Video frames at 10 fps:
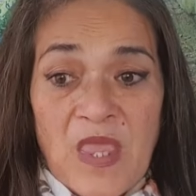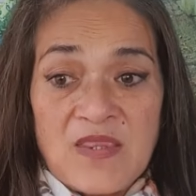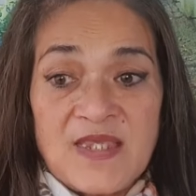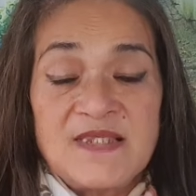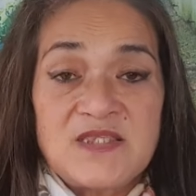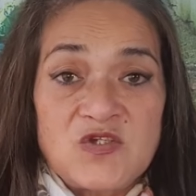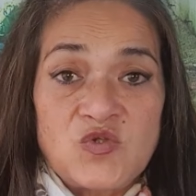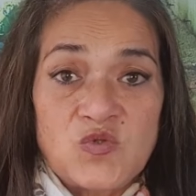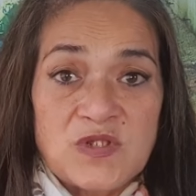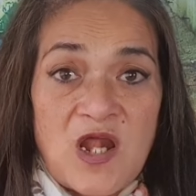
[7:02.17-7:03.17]
These are the
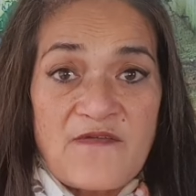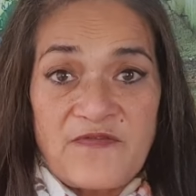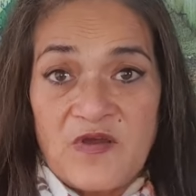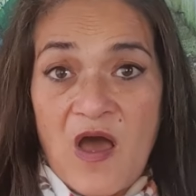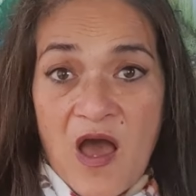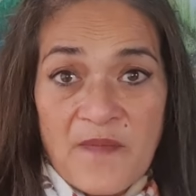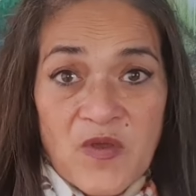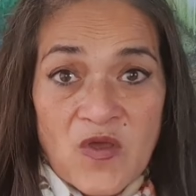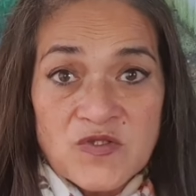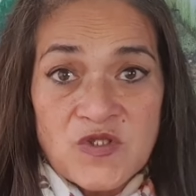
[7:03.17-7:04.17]
tools that I feel I'm
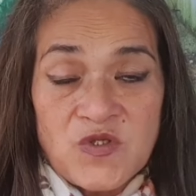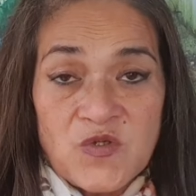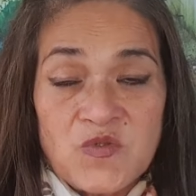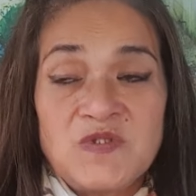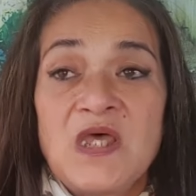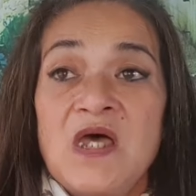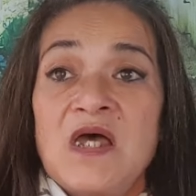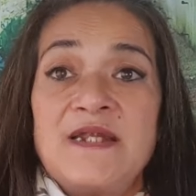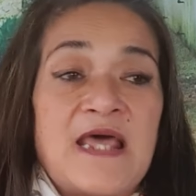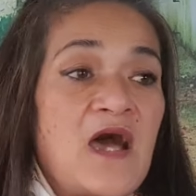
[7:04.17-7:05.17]
going to use.
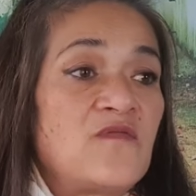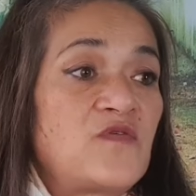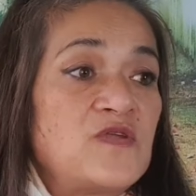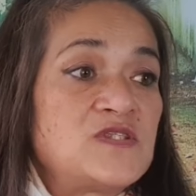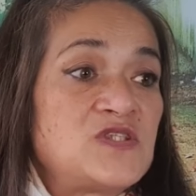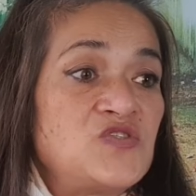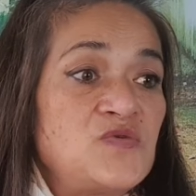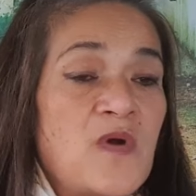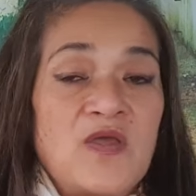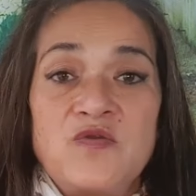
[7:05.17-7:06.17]
Now, for instance, you
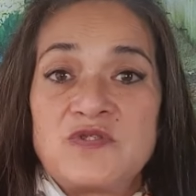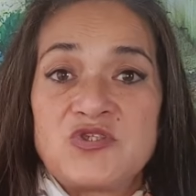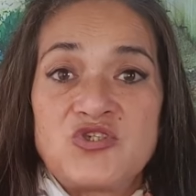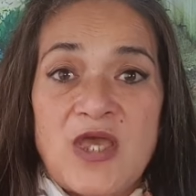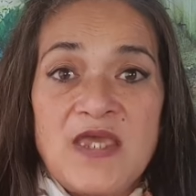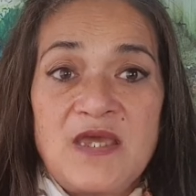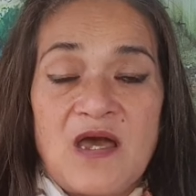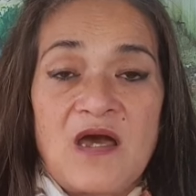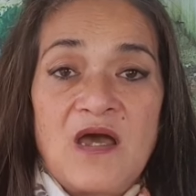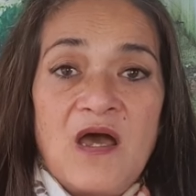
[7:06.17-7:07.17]
might use a
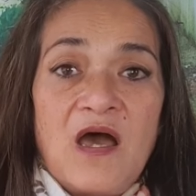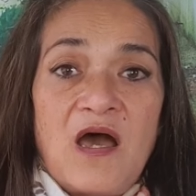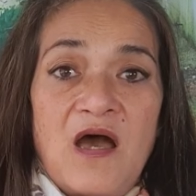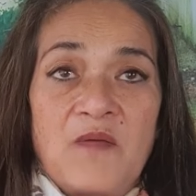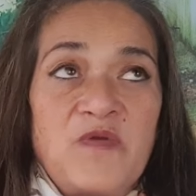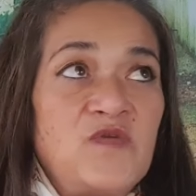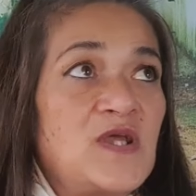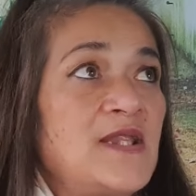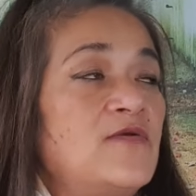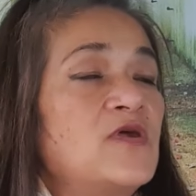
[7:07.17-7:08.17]
shaker. If you're
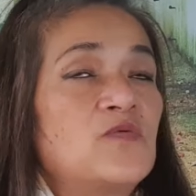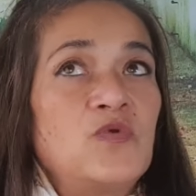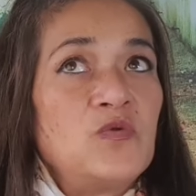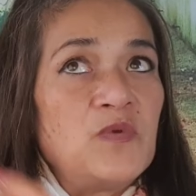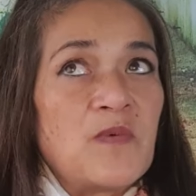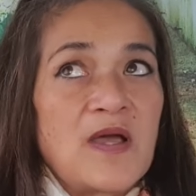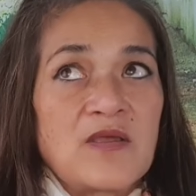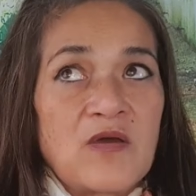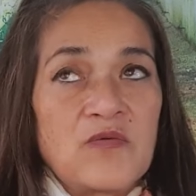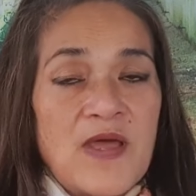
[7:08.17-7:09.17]
clearing a room, you might
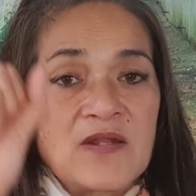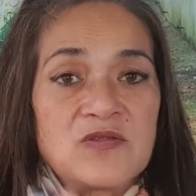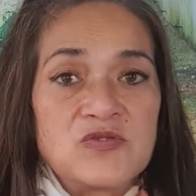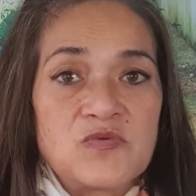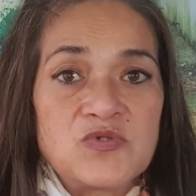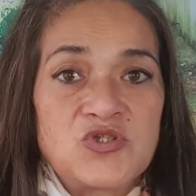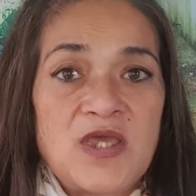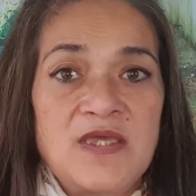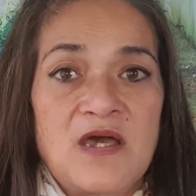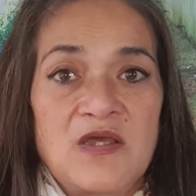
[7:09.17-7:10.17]
go around and do a
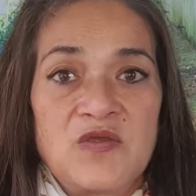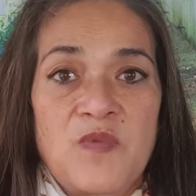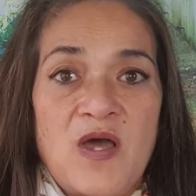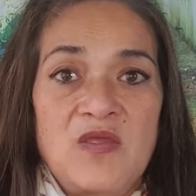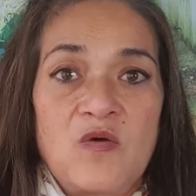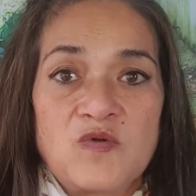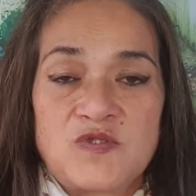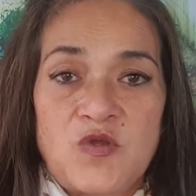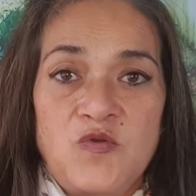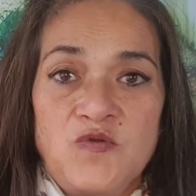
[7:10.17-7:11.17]
shaker. You might
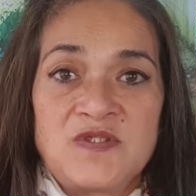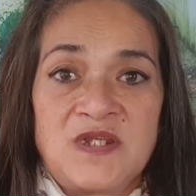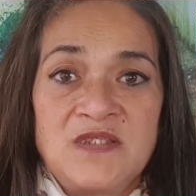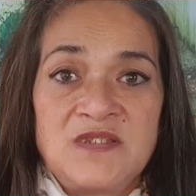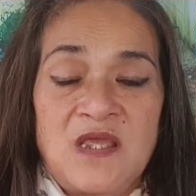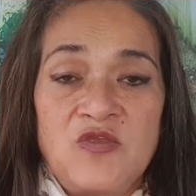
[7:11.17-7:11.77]
also use an instant.